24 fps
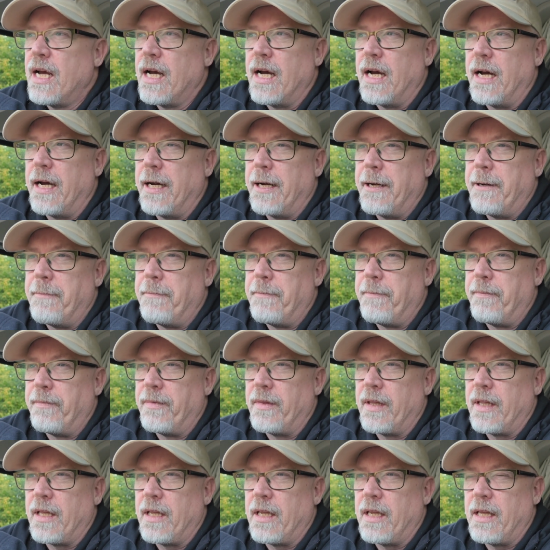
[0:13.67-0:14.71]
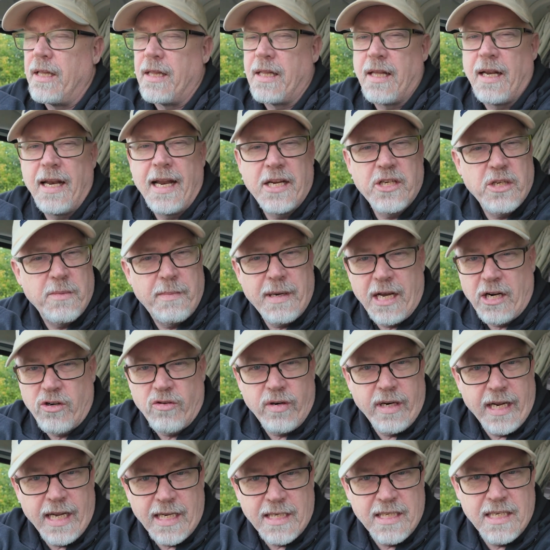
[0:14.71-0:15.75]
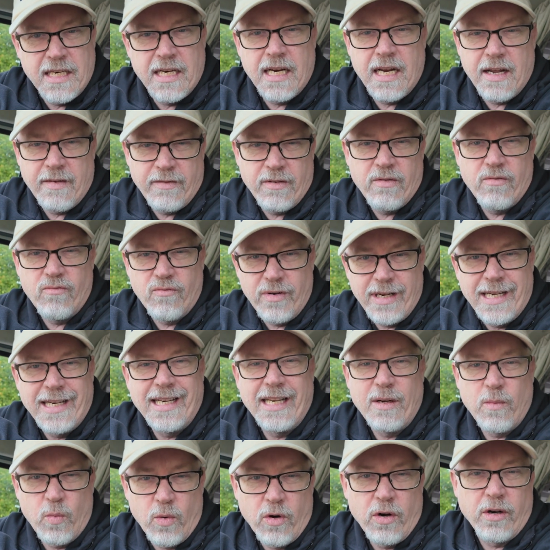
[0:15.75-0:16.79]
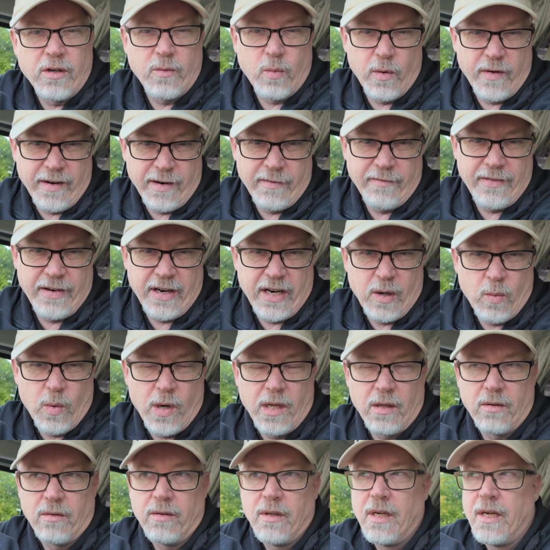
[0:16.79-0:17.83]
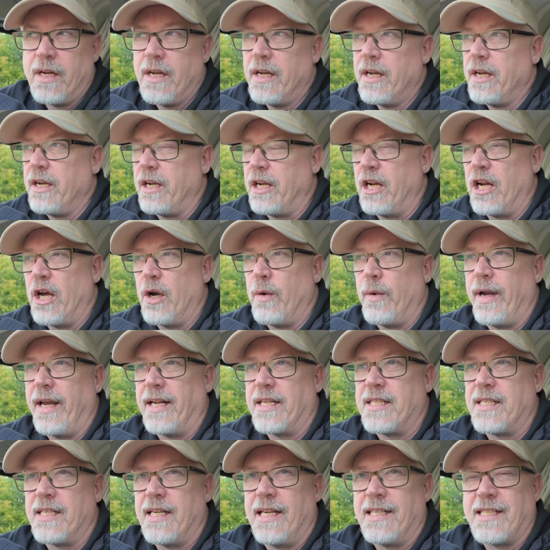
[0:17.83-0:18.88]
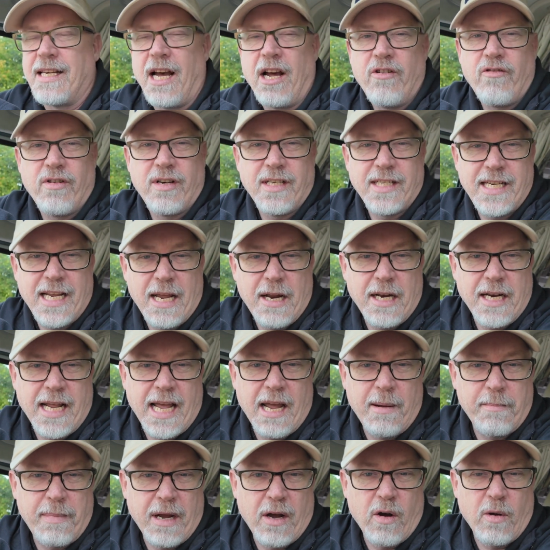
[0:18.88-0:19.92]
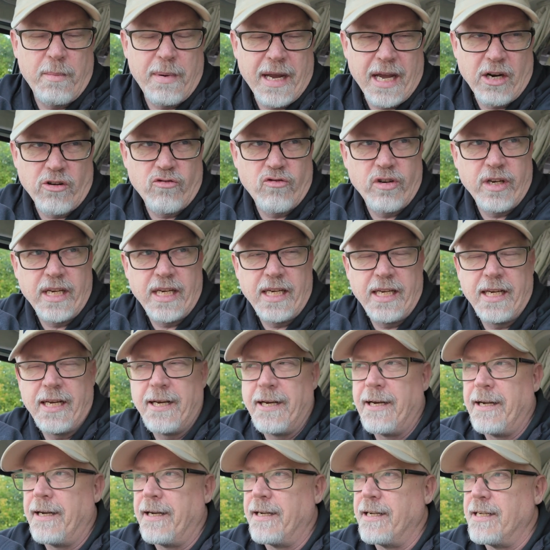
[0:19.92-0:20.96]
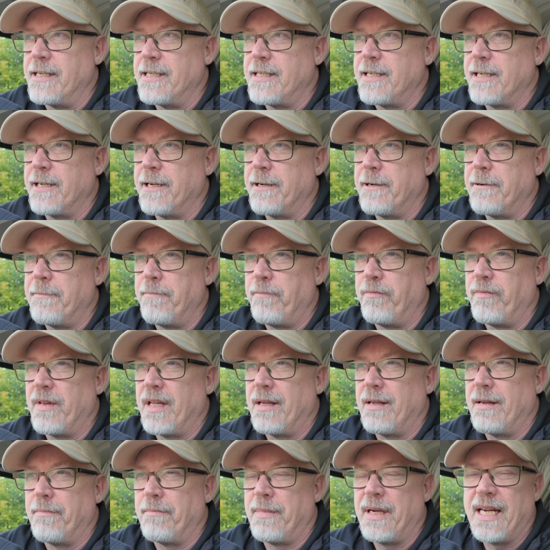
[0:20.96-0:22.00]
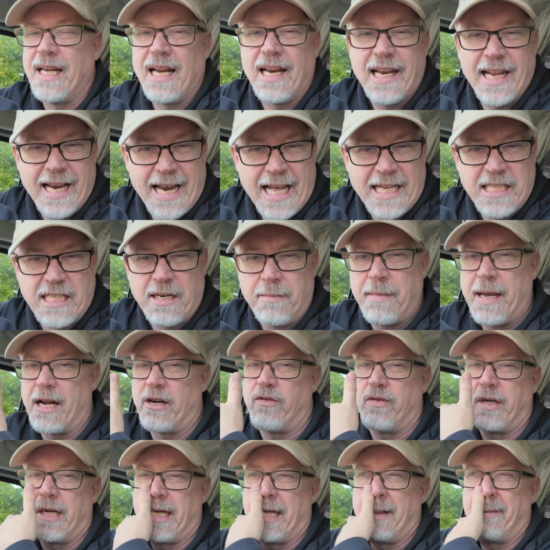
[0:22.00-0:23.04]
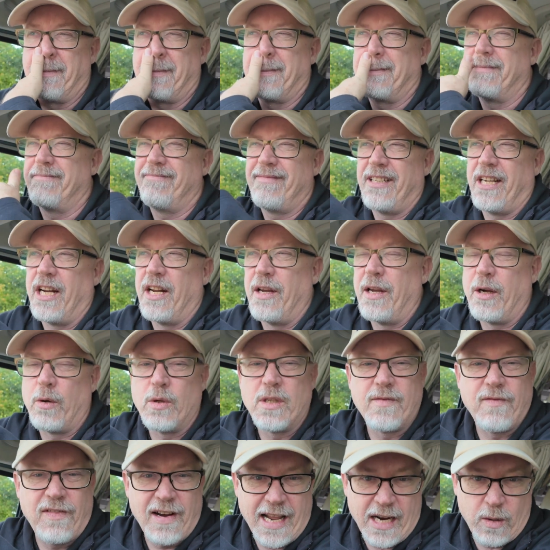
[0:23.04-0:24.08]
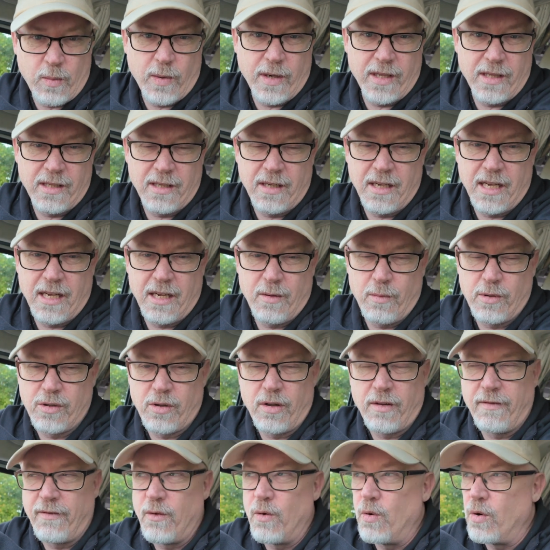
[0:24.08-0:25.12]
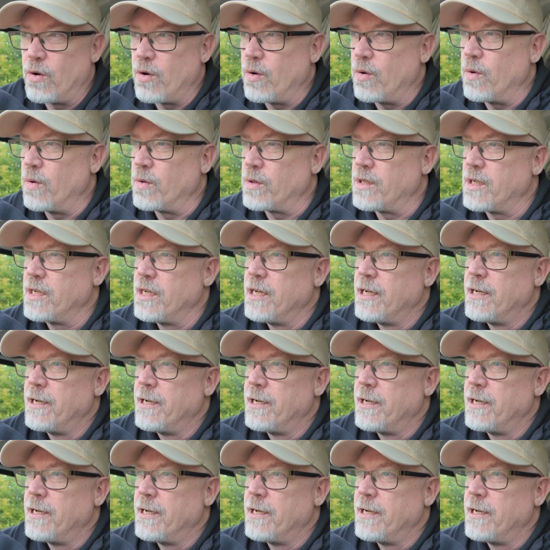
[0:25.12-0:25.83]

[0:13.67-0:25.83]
the leisure battery has never really worked very well. You know, it's a 110 amp hour battery, and being a lead acid battery, you know, it was flat when it was on the forecourt.